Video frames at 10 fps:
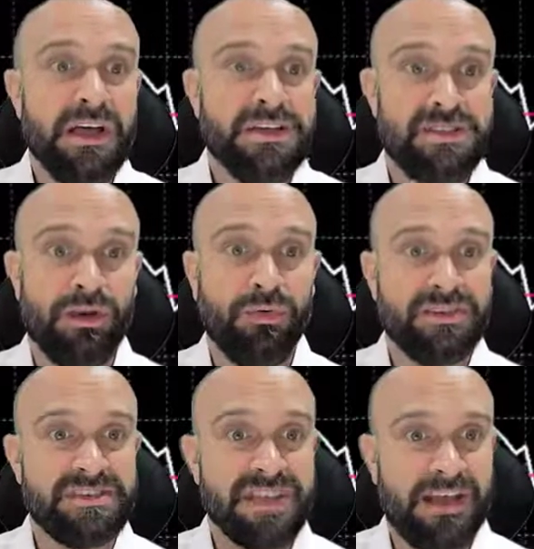So
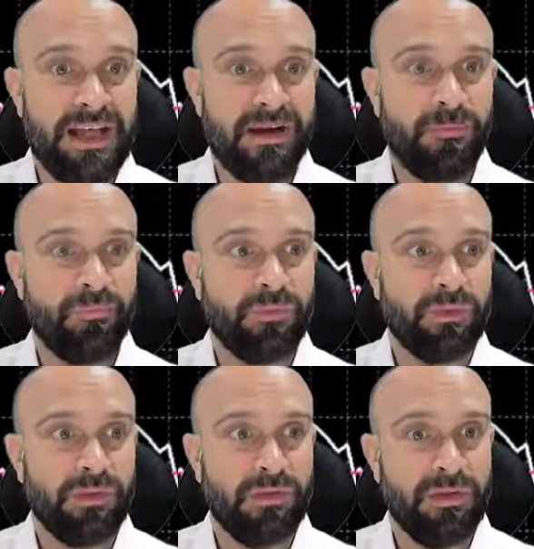does that now,
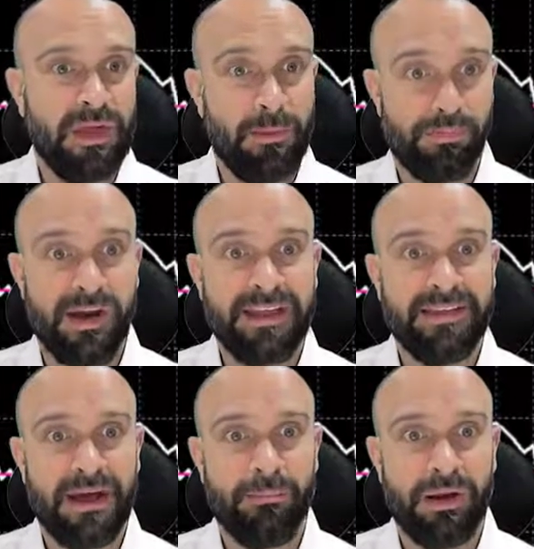a
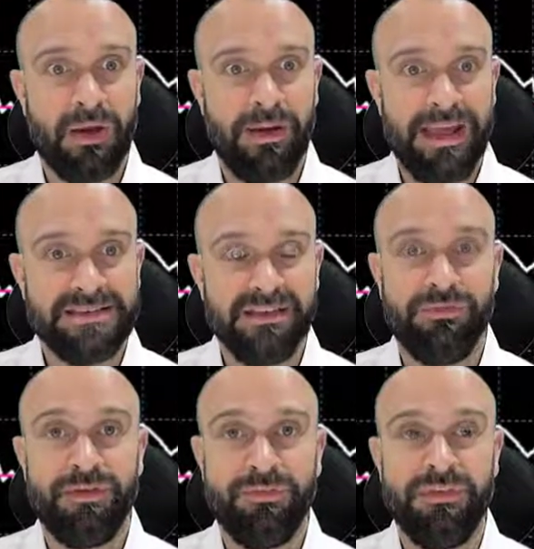breakdown below
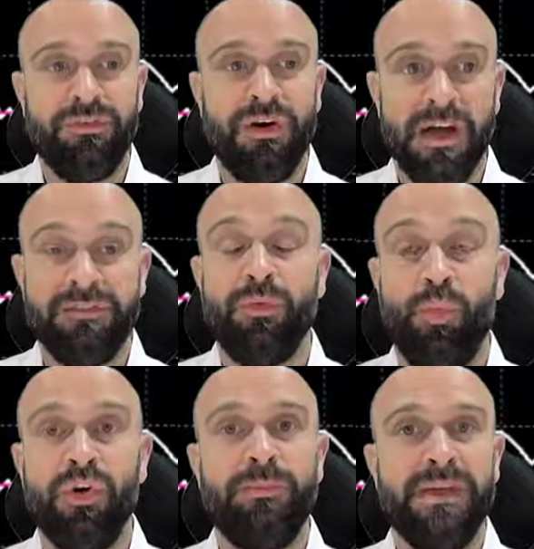1855
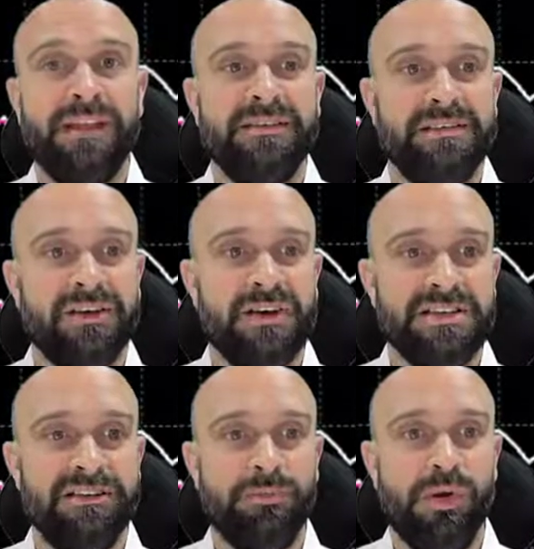would be a
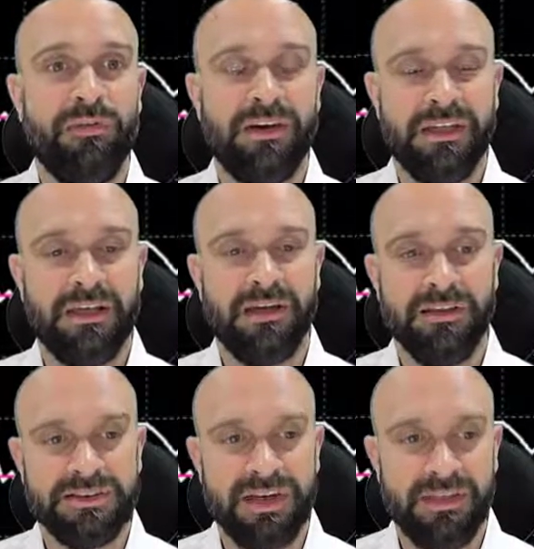decisive move, I think,
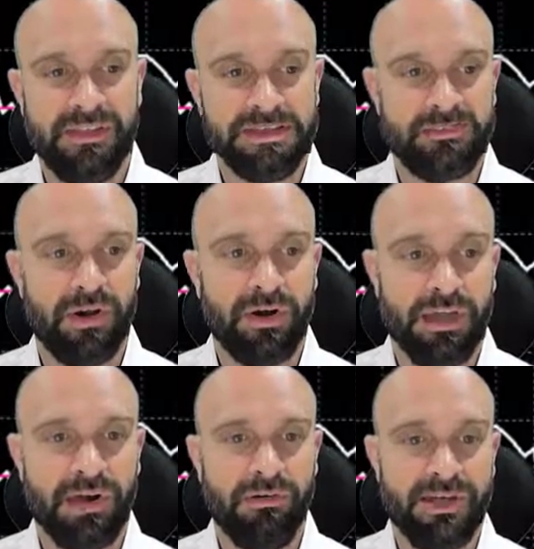and turn this
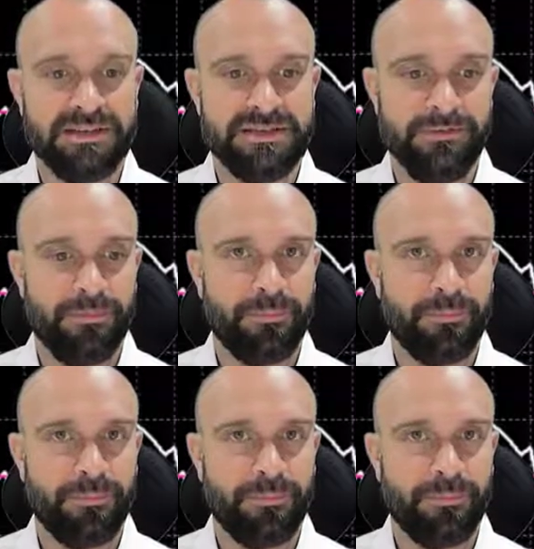market corrective.